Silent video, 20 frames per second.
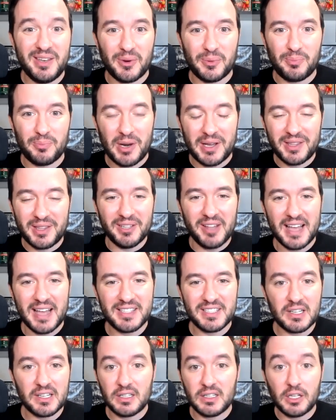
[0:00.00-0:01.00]
Bring the
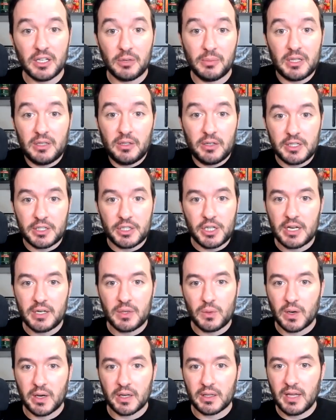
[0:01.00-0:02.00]
lens in a little bit, look at
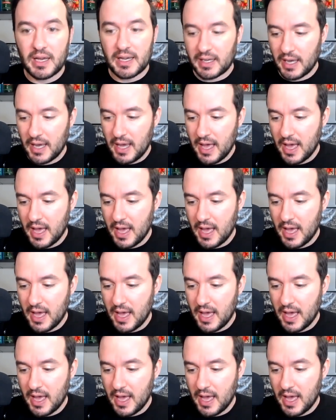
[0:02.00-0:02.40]
January, like,